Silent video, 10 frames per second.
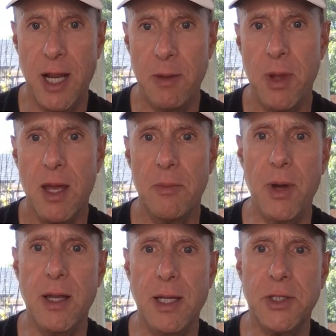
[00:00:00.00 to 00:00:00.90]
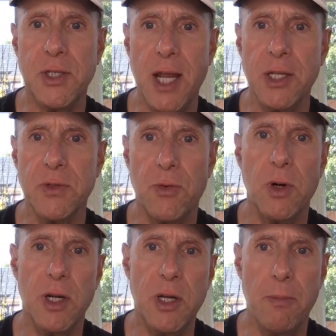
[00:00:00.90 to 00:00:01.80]
name, but it stands
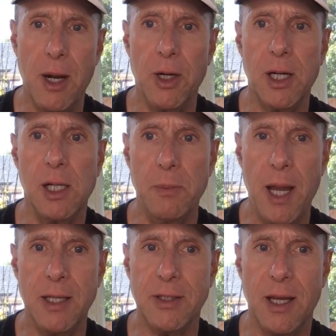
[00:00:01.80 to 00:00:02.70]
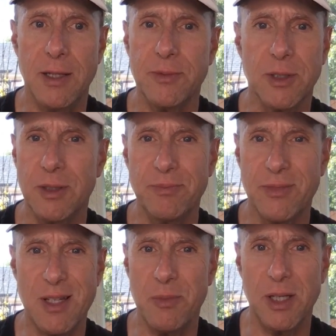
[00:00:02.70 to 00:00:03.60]
for Numerical Python, or
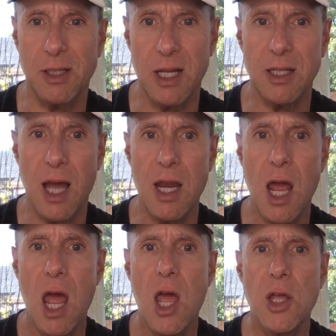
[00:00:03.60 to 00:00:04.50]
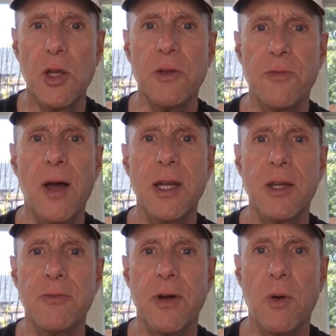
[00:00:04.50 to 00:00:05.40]
something like that. You can find
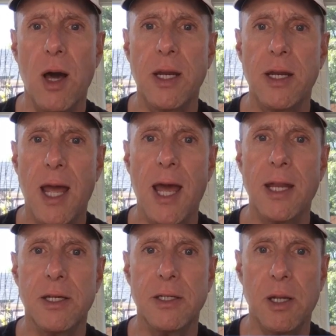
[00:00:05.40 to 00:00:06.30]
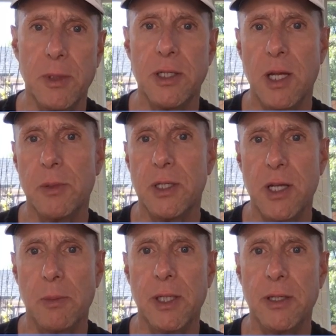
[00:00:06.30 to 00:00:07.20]
info on it at w w
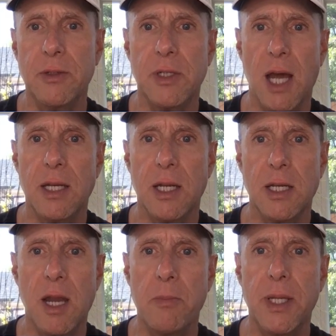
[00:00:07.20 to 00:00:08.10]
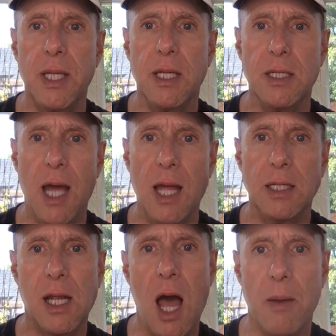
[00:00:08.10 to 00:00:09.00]
w dot numpy dot
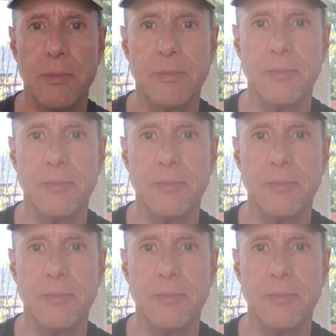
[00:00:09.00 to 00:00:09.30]
com.